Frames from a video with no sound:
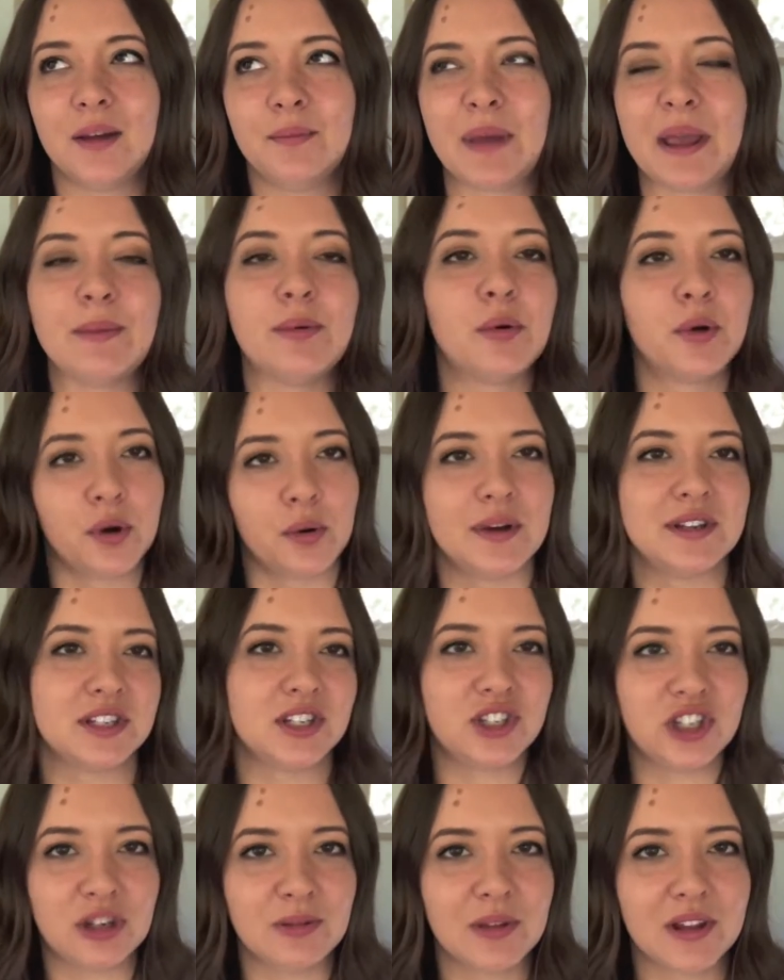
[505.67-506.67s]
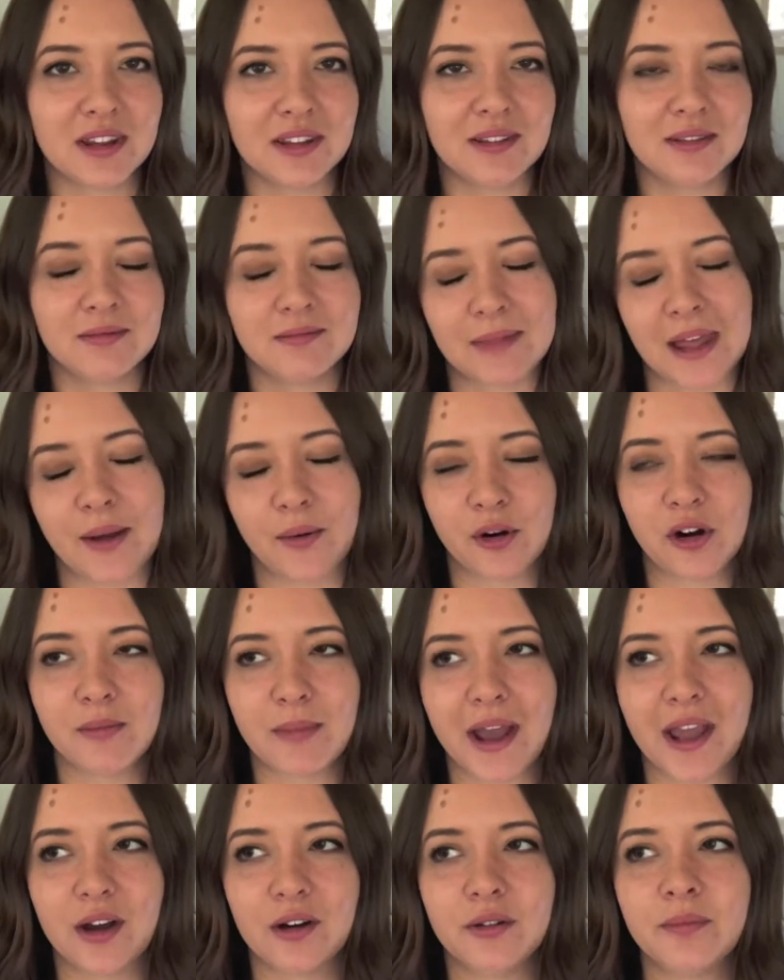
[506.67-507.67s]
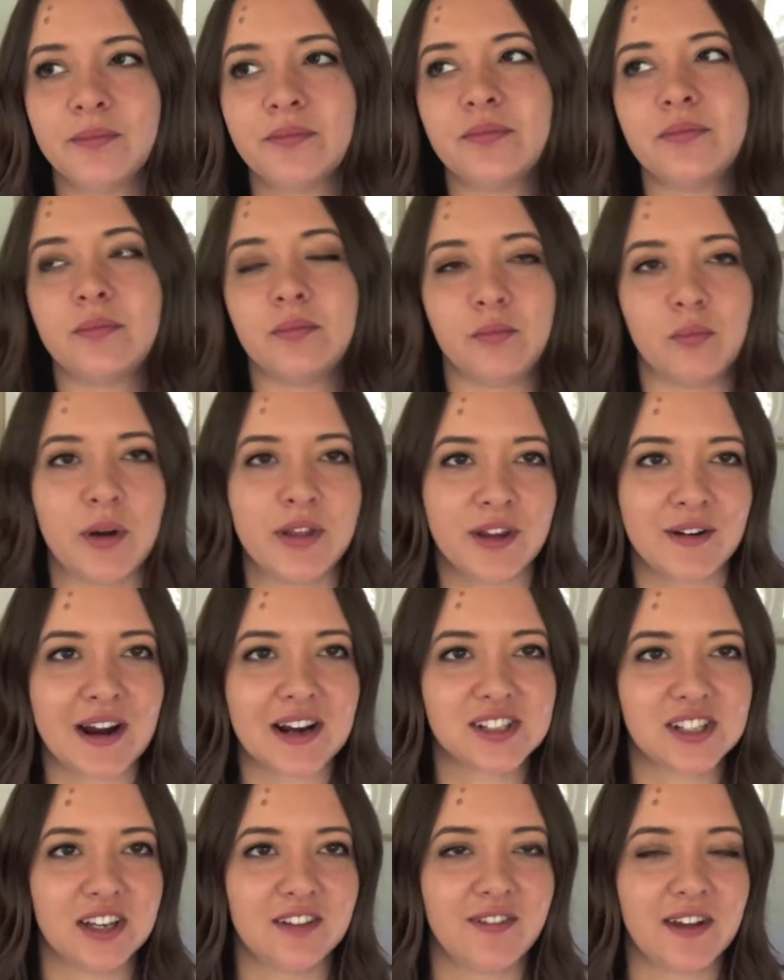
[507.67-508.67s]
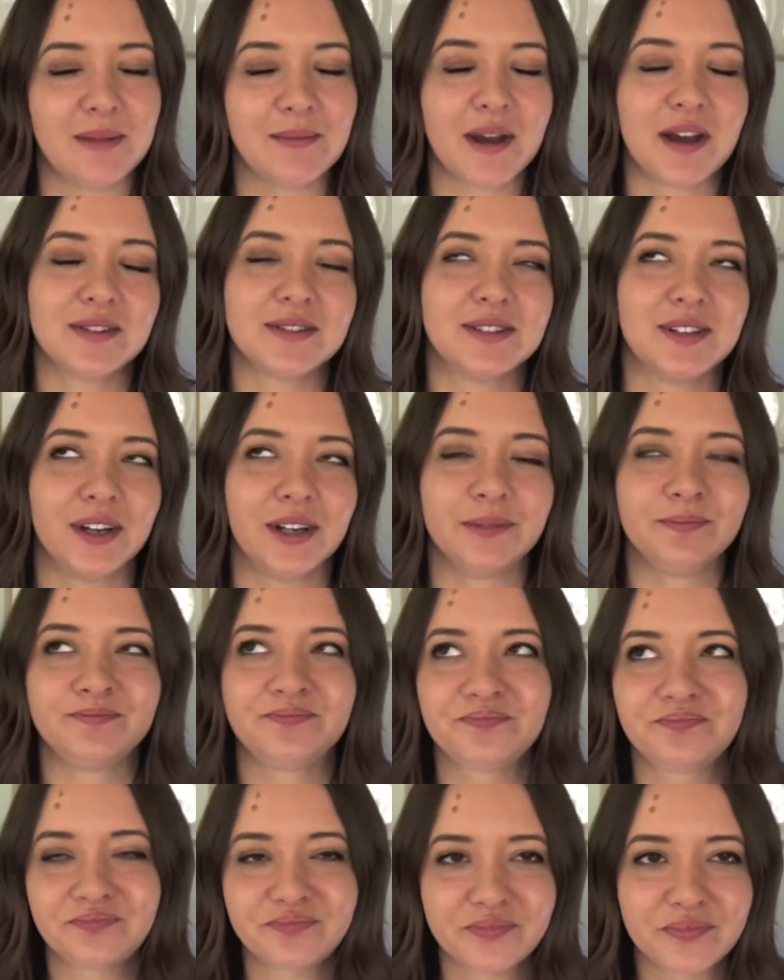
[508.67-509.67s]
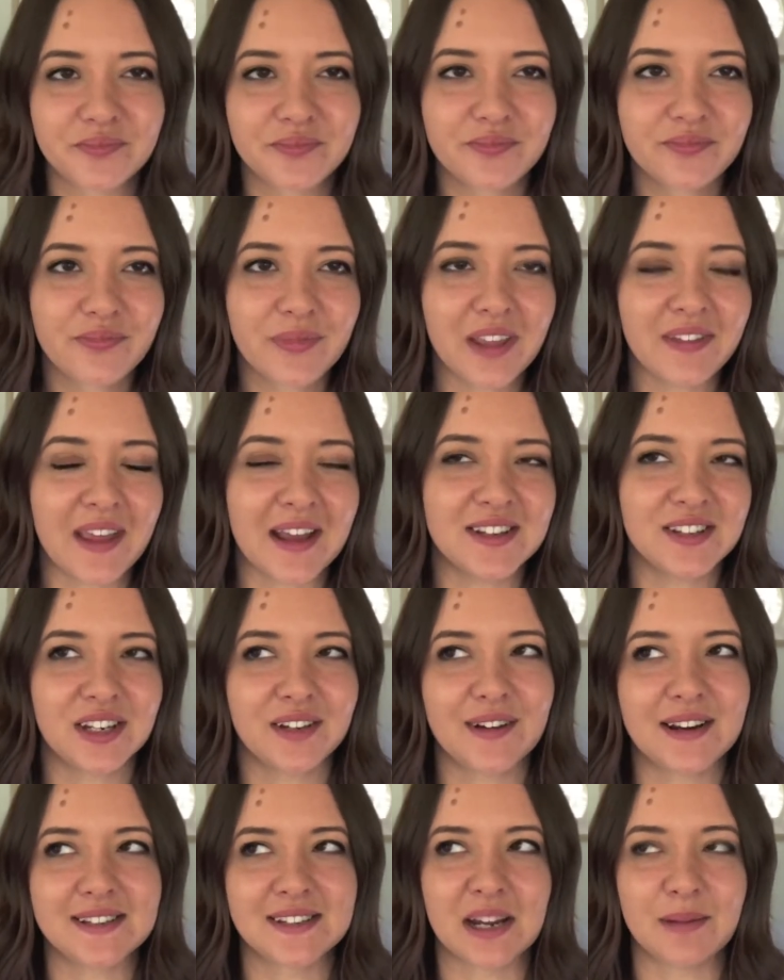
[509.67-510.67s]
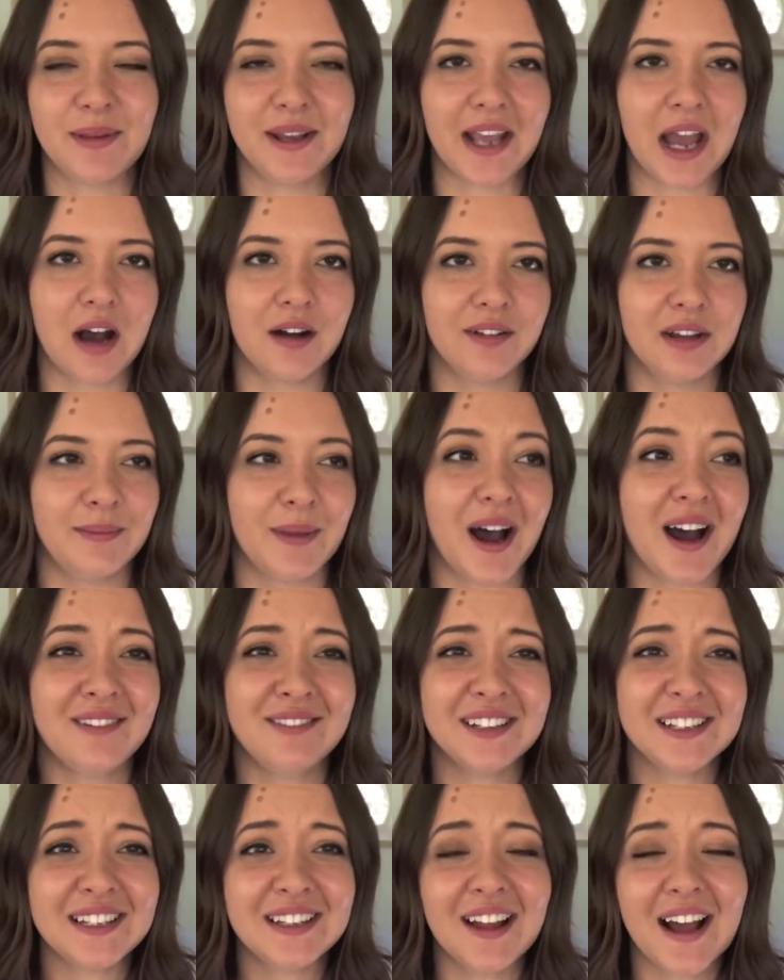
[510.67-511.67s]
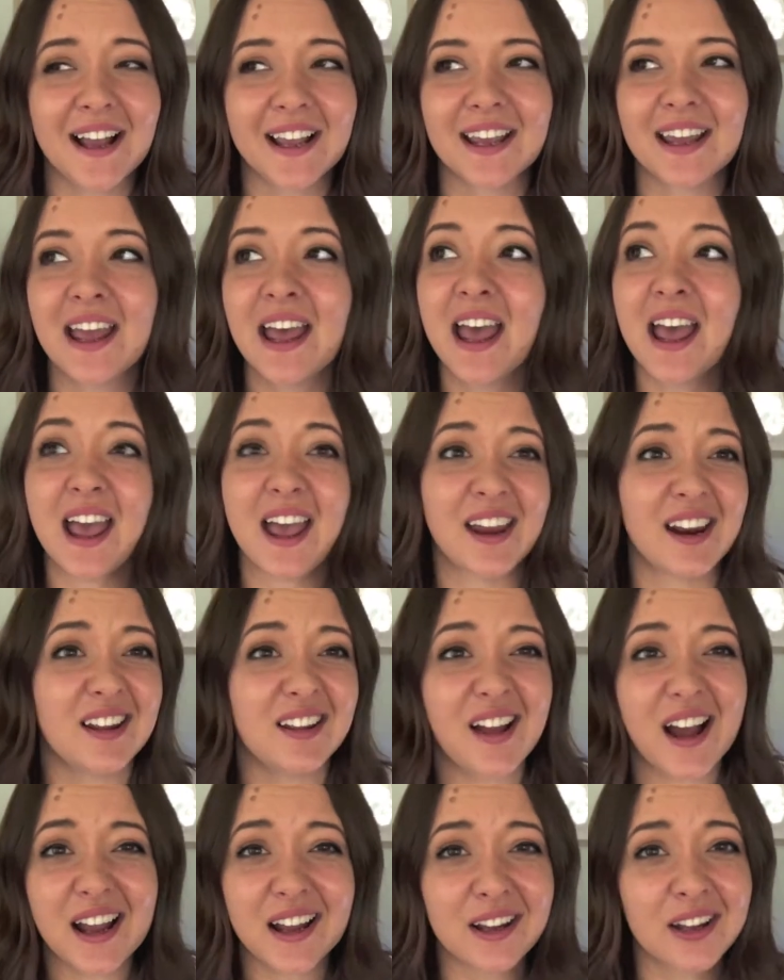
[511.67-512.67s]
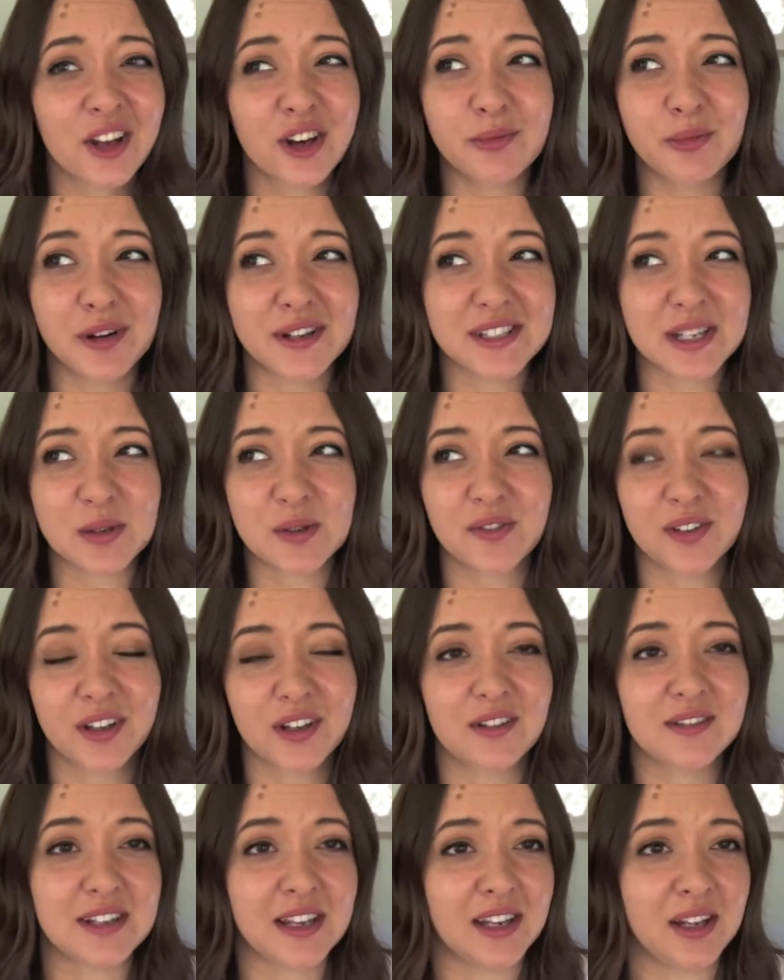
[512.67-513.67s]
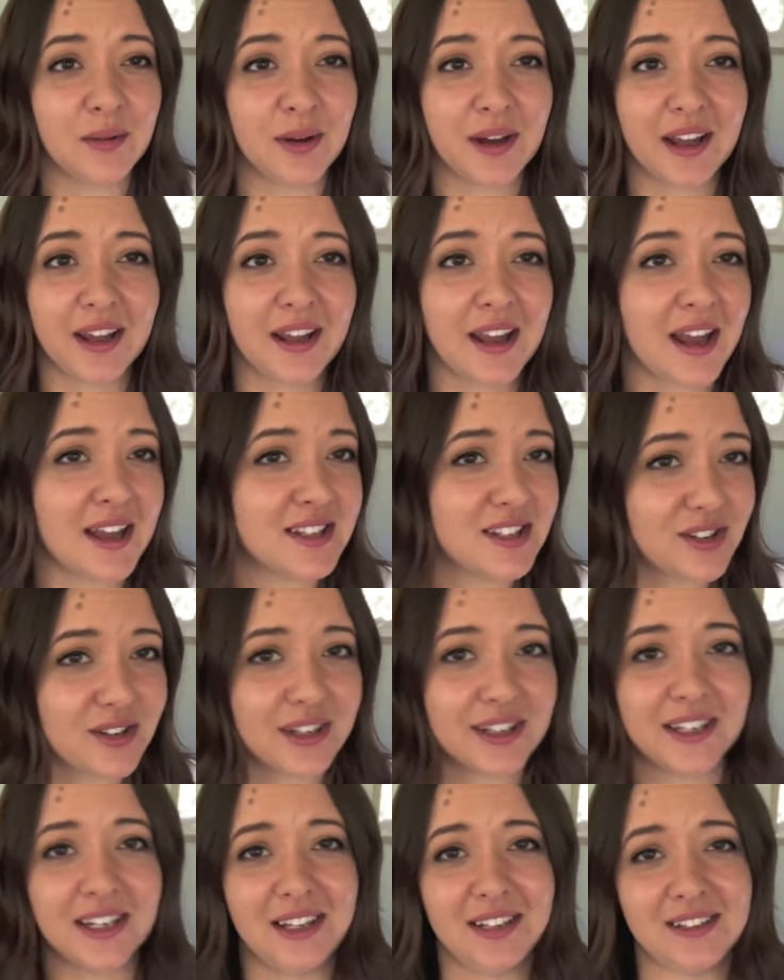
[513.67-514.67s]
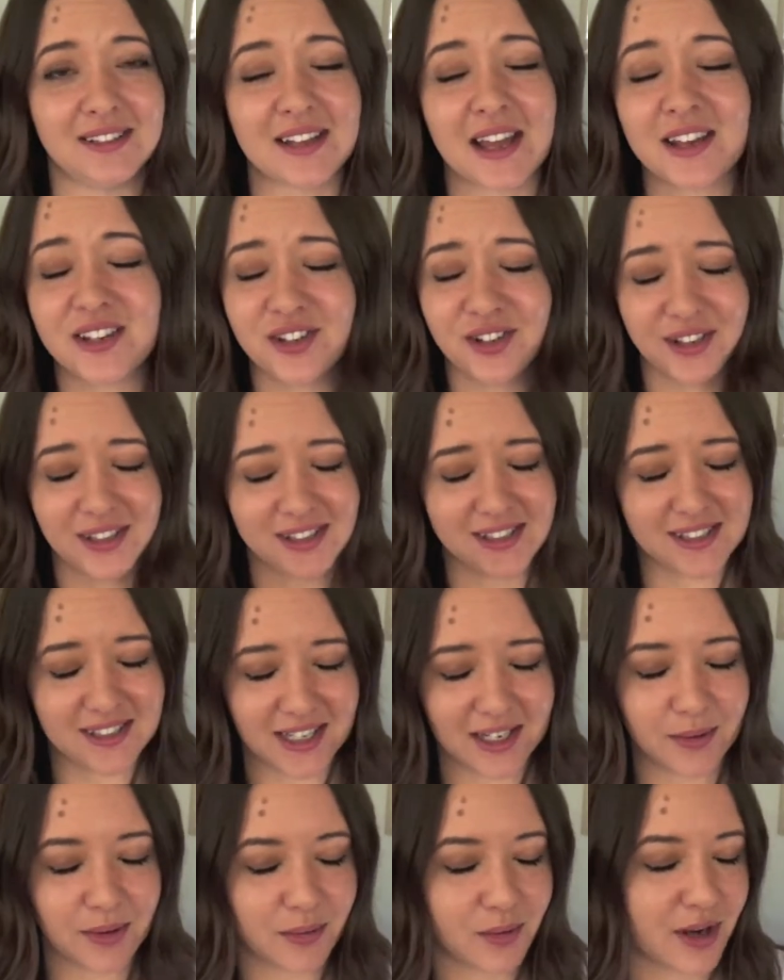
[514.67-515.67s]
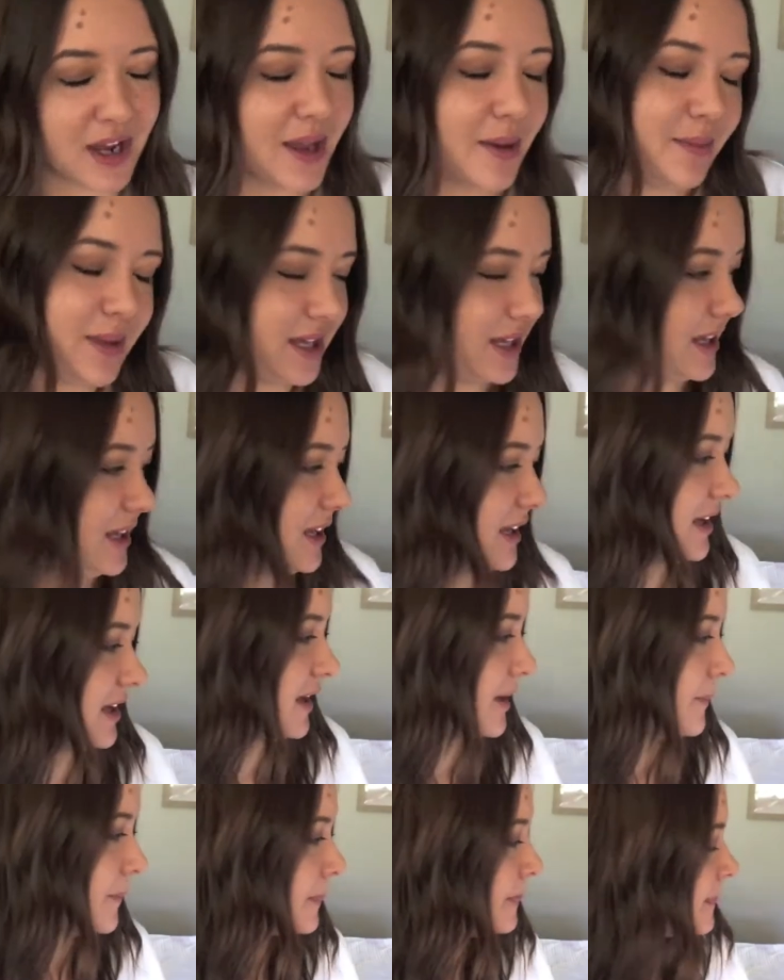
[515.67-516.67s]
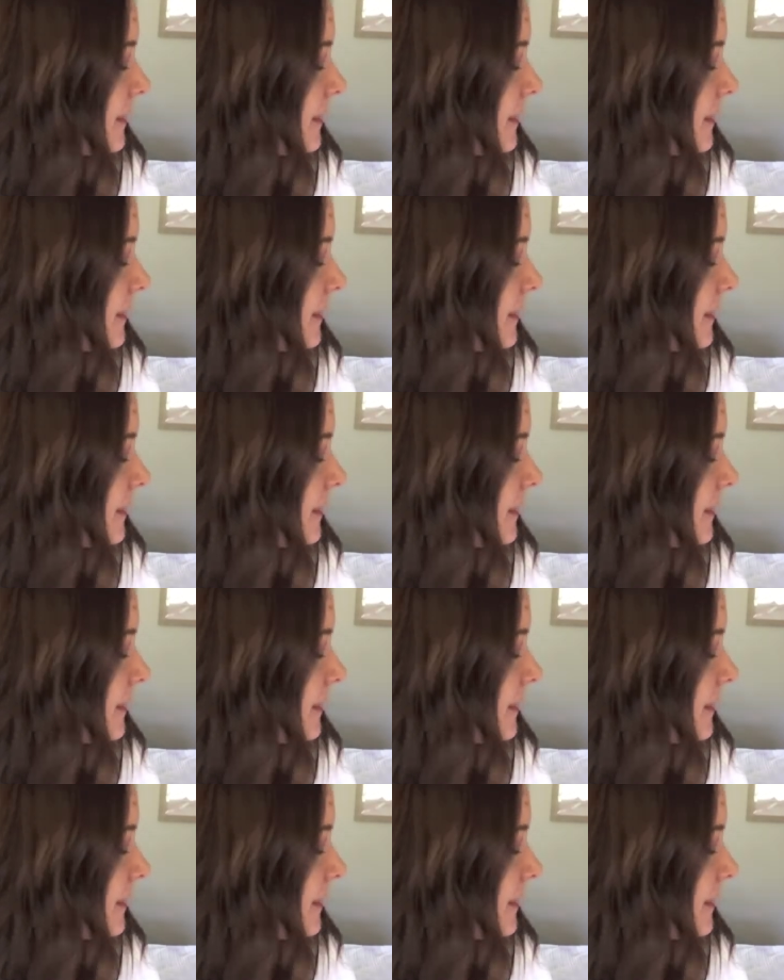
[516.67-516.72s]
people would always assume that they were a male when they're actually a female, so that's the only reason I pick Alfie, but I really like it, and I like a lot of boys' names for girls anyway, as you can, as you can see with what I am picking here.